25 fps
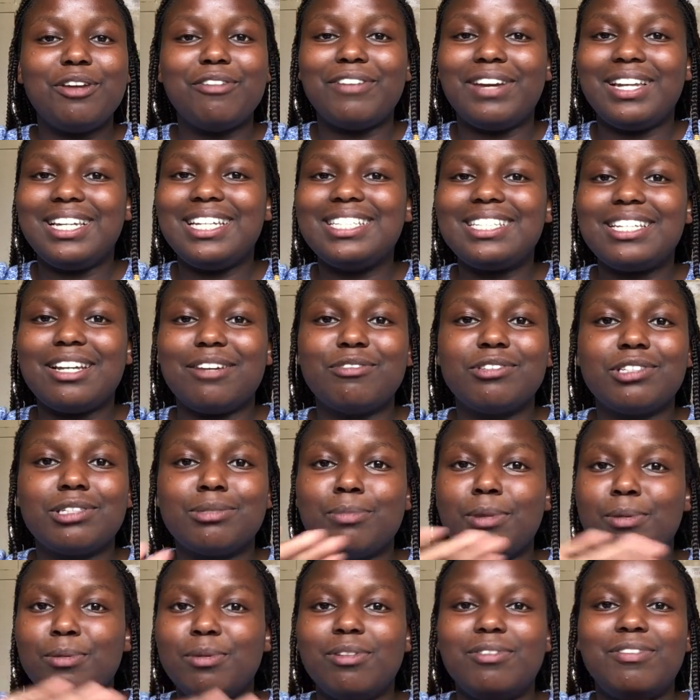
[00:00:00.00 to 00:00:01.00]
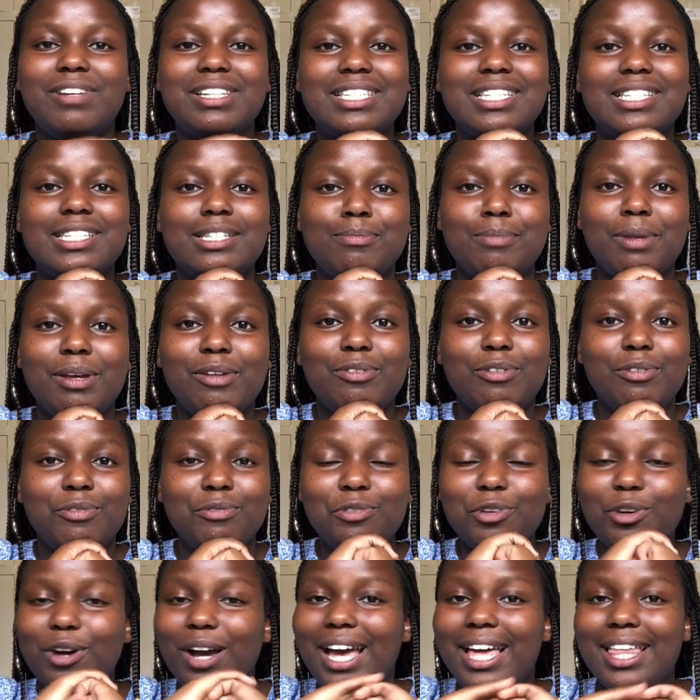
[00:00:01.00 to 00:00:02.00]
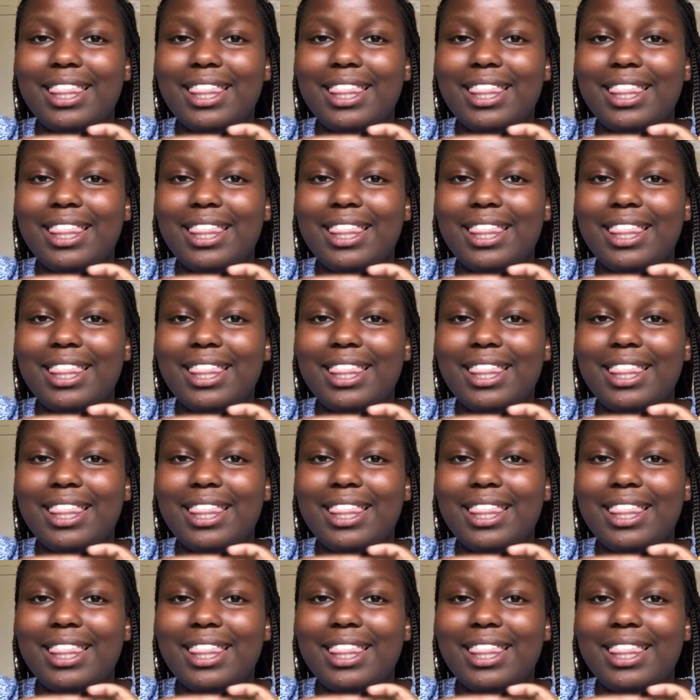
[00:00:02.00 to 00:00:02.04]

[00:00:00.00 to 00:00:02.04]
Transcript: if I didn't have those Bible verses in my Form 4,